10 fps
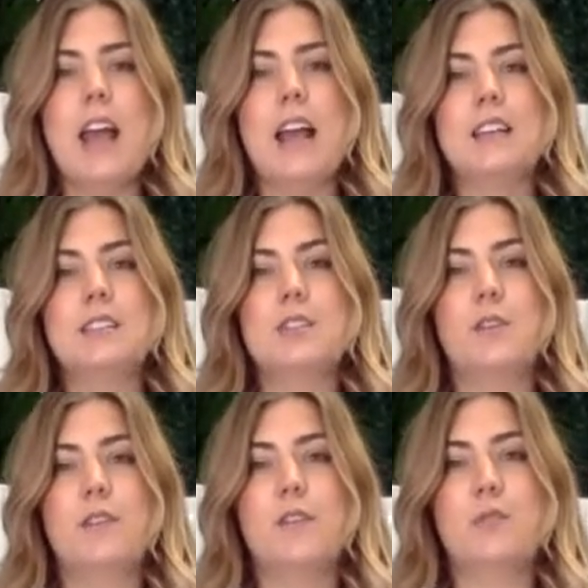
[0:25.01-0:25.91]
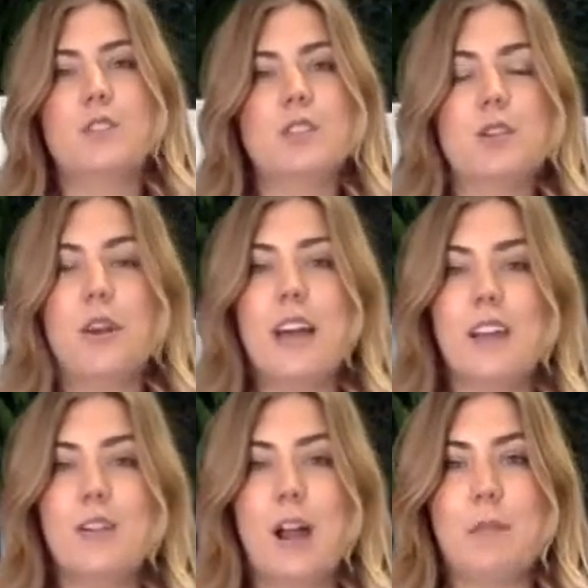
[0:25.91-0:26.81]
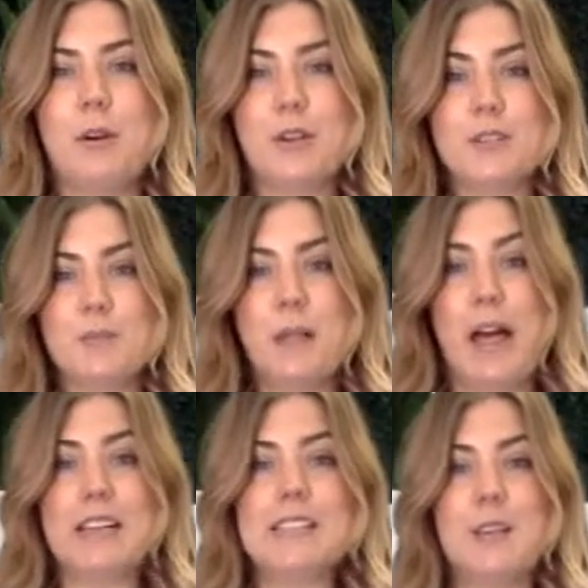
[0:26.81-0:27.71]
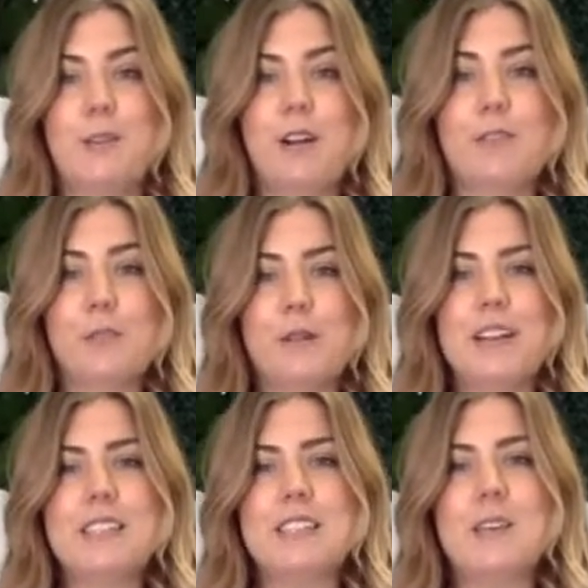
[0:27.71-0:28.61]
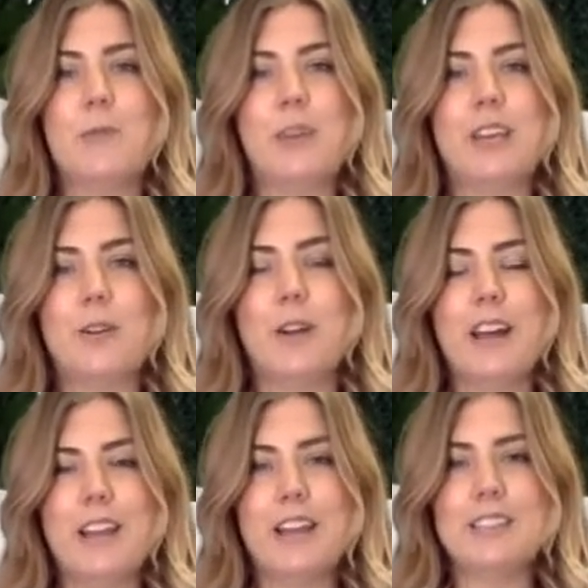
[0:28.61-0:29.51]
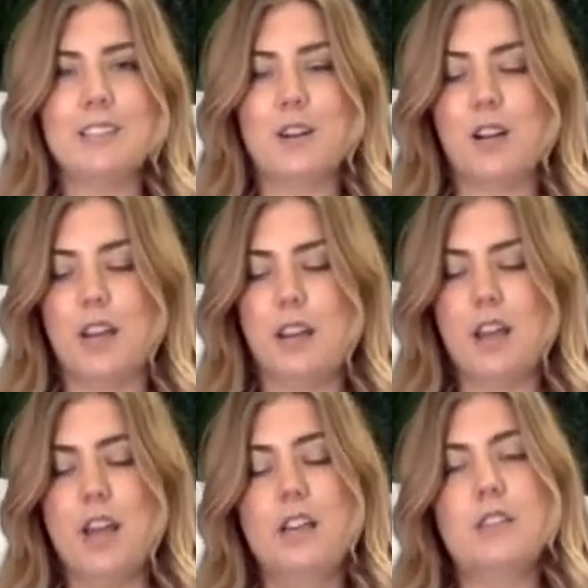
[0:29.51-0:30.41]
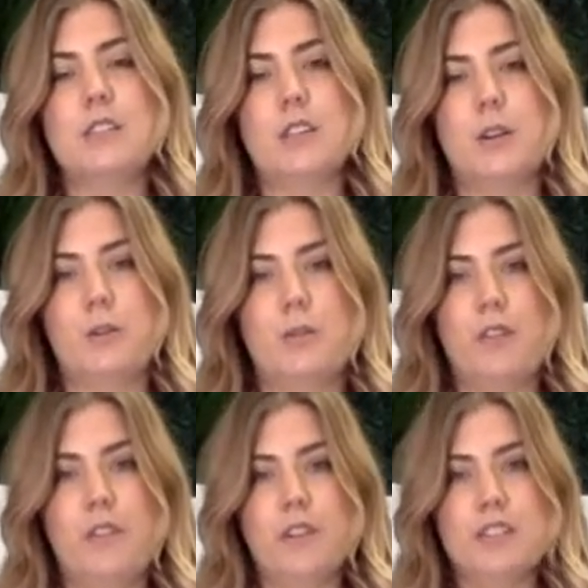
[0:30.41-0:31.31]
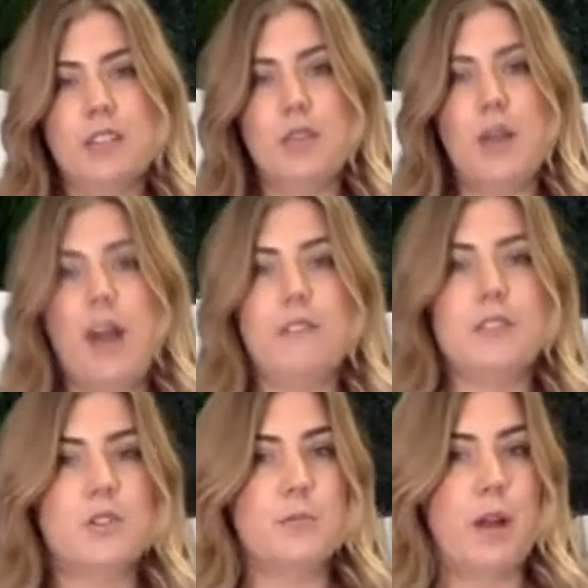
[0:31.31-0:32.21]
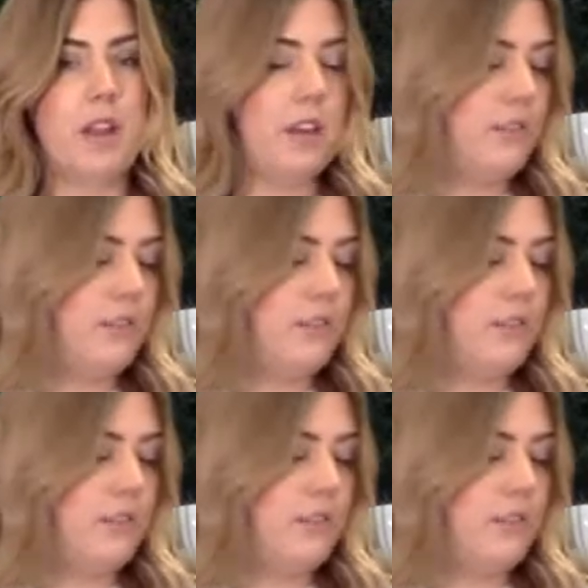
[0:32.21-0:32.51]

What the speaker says: And so if you just go ahead and grab all your supplies that you got from us, we can go ahead and get started. So the first thing you have is your bucket of